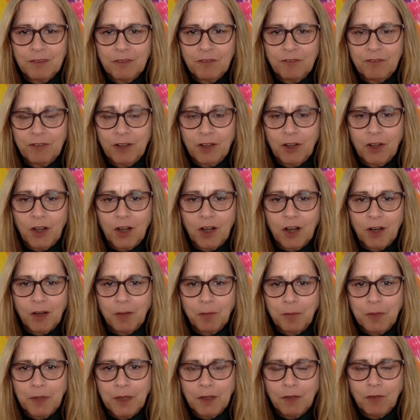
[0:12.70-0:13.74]
felt like
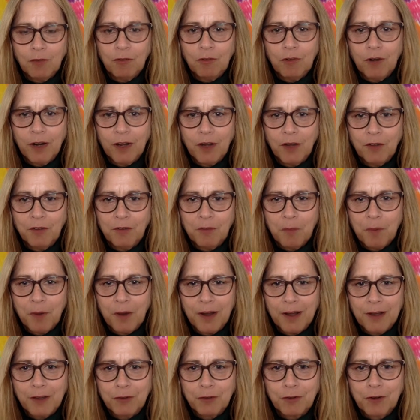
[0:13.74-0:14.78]
I'd been run over
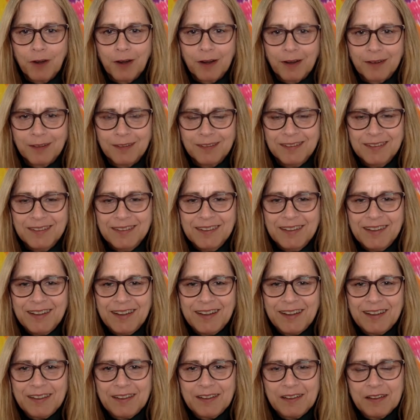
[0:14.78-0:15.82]
by a truck,
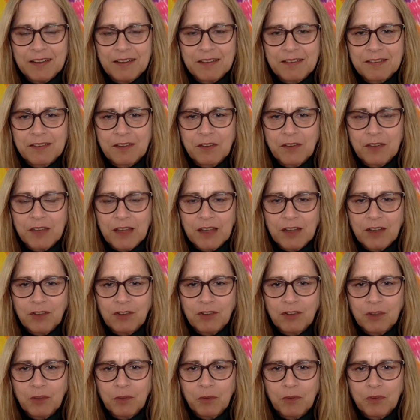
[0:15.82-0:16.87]
so the
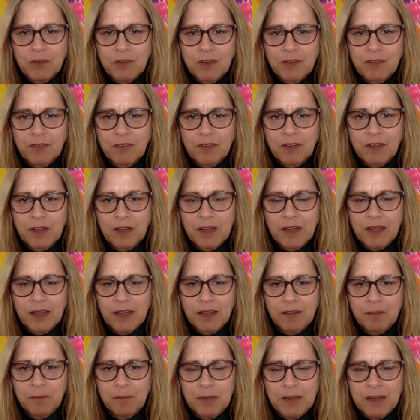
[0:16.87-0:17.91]
energy was definitely
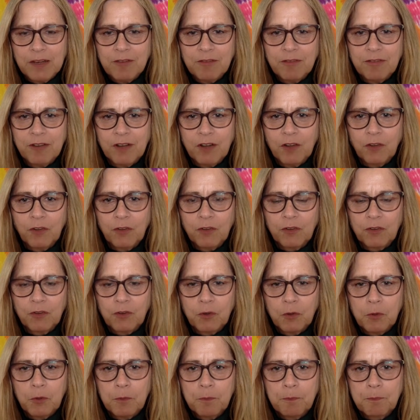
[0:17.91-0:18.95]
being felt
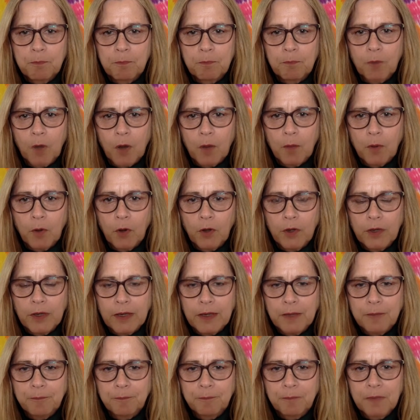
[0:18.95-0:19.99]
through my
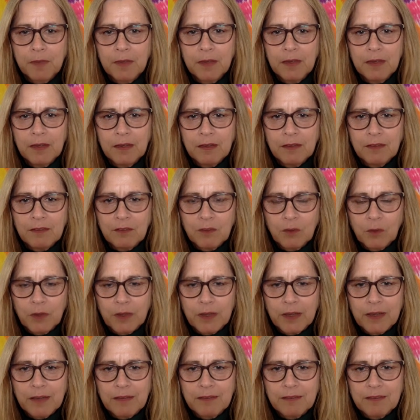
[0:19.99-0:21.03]
body. So I
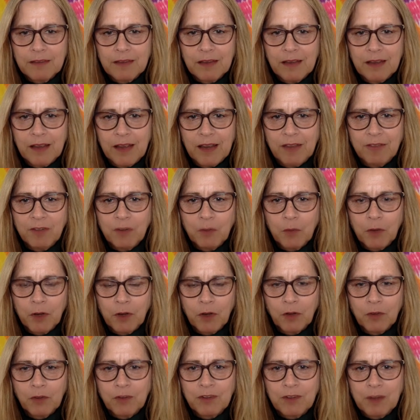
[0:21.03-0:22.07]
guess everyone
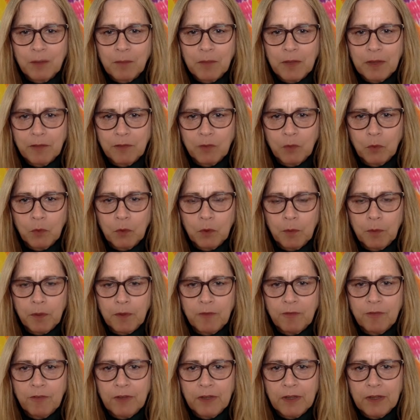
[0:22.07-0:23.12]
on some level will be
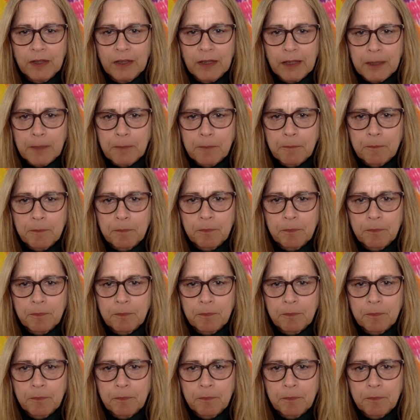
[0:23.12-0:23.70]
feeling.